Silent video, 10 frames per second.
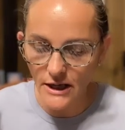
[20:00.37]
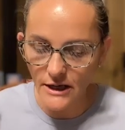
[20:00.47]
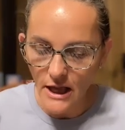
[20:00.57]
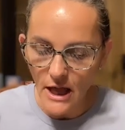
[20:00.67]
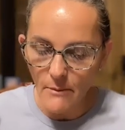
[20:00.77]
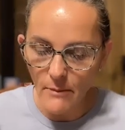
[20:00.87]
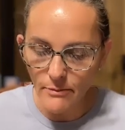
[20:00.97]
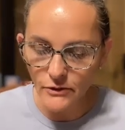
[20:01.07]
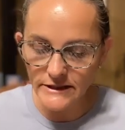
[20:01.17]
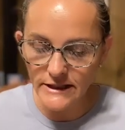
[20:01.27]
God
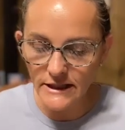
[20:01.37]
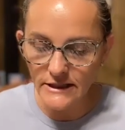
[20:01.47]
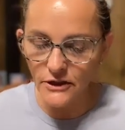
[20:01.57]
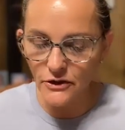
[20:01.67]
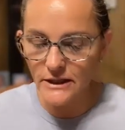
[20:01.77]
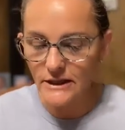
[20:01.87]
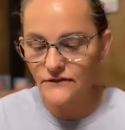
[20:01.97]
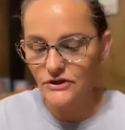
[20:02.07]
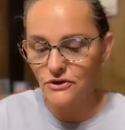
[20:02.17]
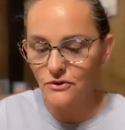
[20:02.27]
by presenting their
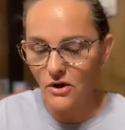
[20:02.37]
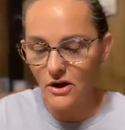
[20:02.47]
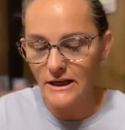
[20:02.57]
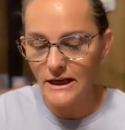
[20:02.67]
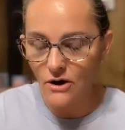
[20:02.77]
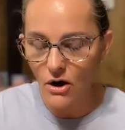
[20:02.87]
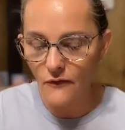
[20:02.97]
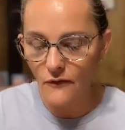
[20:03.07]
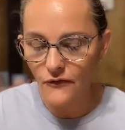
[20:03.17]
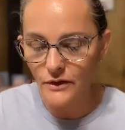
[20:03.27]
gifts to God
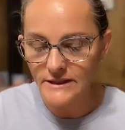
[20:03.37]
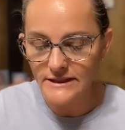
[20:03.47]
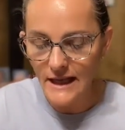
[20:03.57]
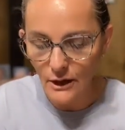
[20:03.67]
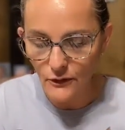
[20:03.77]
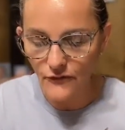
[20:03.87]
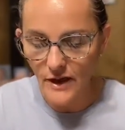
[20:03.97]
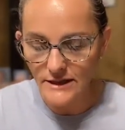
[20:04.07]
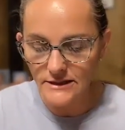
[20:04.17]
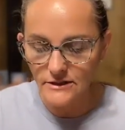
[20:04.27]
and offering
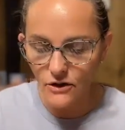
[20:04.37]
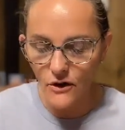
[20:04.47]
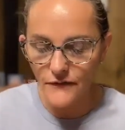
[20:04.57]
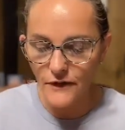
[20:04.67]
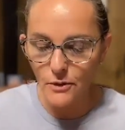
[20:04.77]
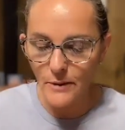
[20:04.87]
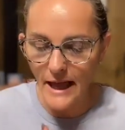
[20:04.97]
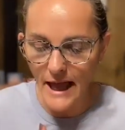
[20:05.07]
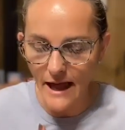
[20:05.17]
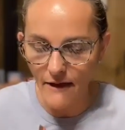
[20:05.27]
sacrifices on their
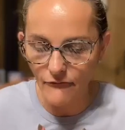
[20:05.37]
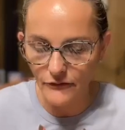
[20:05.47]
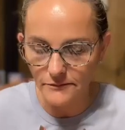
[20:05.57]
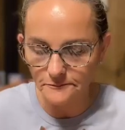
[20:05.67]
behalf.